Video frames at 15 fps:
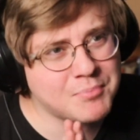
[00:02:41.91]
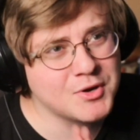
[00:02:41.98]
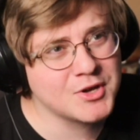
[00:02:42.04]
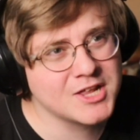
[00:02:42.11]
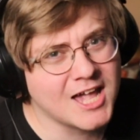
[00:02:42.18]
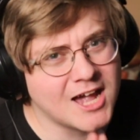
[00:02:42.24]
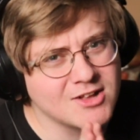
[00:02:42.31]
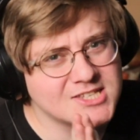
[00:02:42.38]

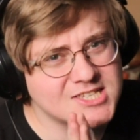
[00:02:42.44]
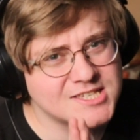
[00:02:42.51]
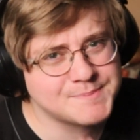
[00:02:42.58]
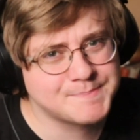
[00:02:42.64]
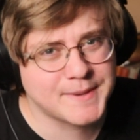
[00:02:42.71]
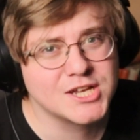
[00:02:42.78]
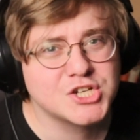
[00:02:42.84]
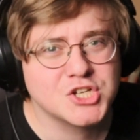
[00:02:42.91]
putting out
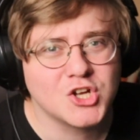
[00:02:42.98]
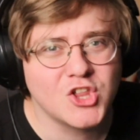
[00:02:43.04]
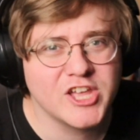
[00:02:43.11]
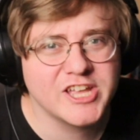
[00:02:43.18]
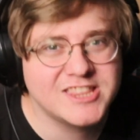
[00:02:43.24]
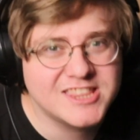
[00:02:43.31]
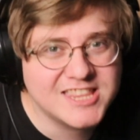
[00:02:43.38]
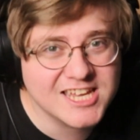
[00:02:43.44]
special
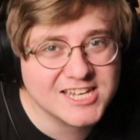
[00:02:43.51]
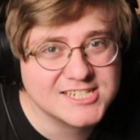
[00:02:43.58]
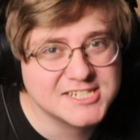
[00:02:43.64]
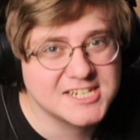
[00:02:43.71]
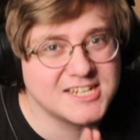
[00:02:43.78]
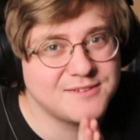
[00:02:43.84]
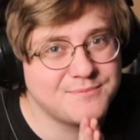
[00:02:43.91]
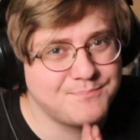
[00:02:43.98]

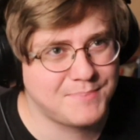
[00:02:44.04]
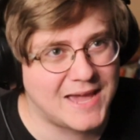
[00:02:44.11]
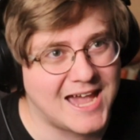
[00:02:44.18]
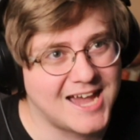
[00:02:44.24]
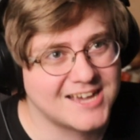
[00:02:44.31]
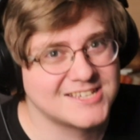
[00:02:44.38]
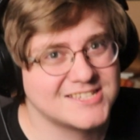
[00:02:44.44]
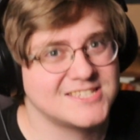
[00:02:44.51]
edition
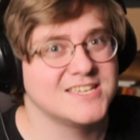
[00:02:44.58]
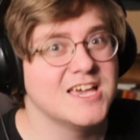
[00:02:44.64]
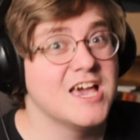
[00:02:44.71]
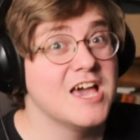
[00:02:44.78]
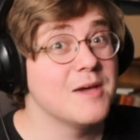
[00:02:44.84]
packs